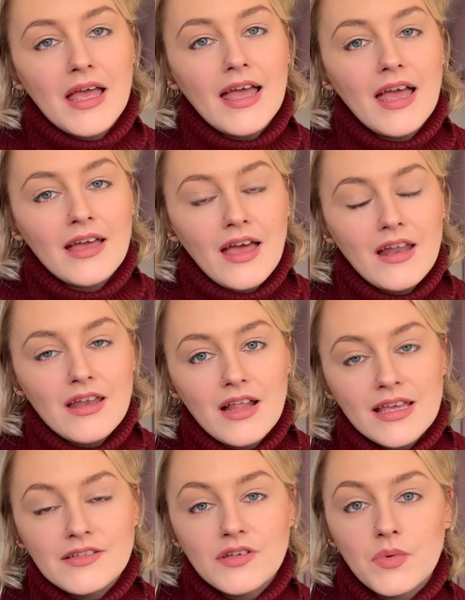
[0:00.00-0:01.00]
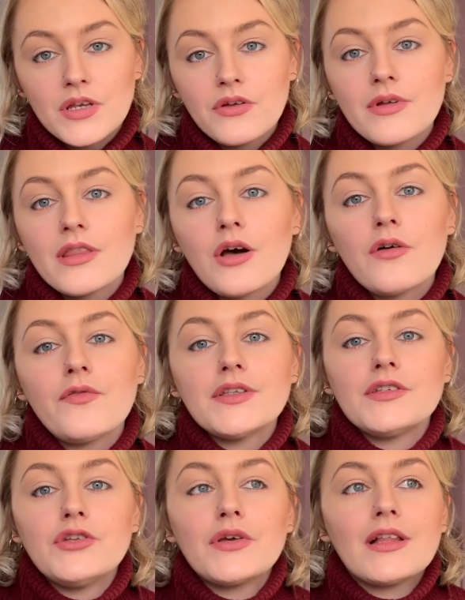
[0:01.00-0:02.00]
again, easier when you're in the office
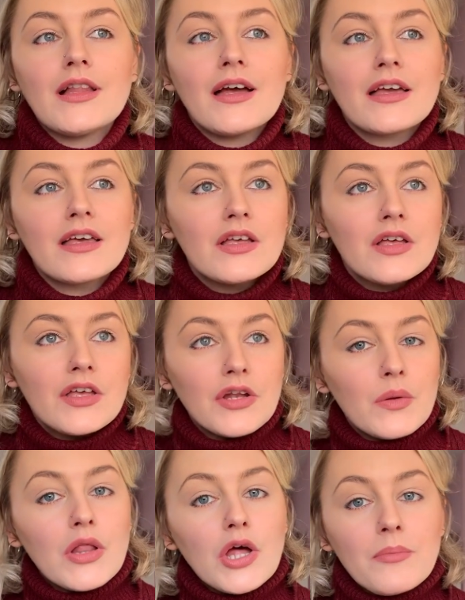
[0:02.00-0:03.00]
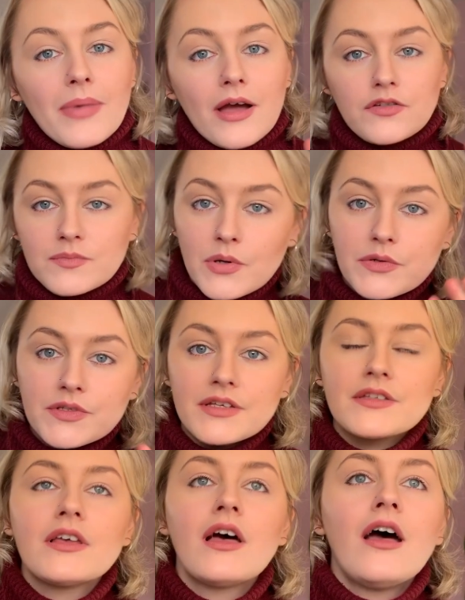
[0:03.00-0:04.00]
and you can, like, you know, learn by
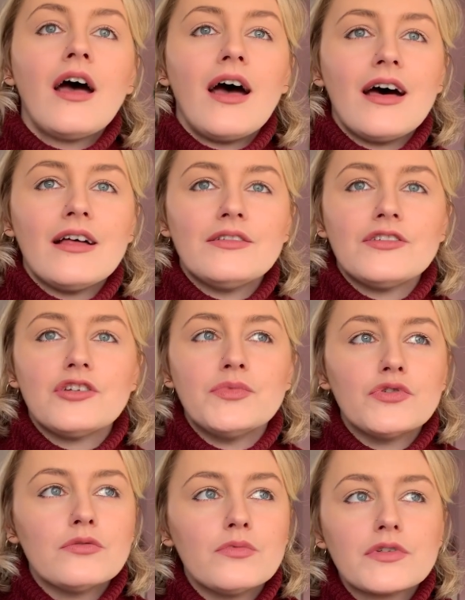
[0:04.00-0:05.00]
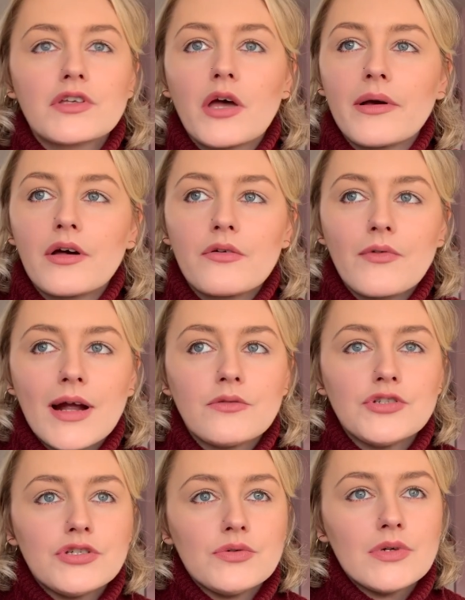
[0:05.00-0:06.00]
osmosis and absorb what's going on around
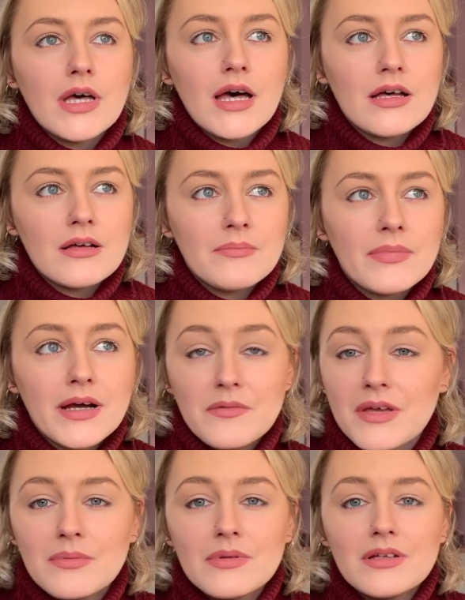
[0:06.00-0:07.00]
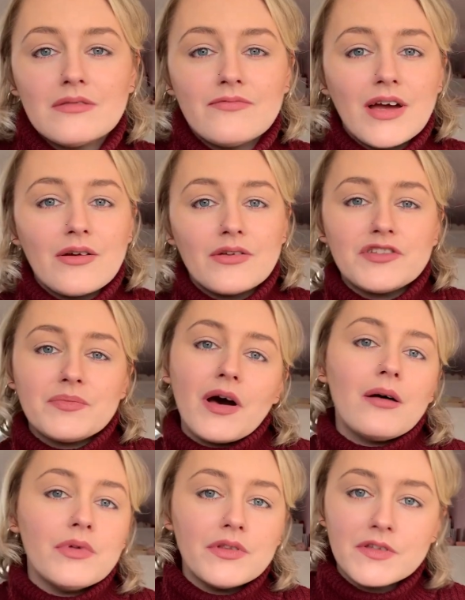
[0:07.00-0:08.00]
you by the people in various
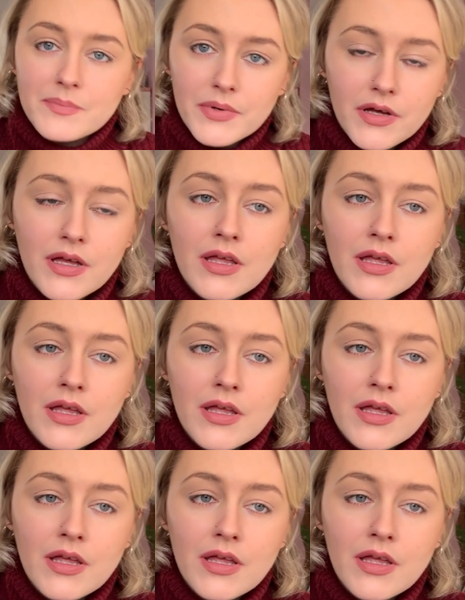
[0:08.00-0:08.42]
departments, but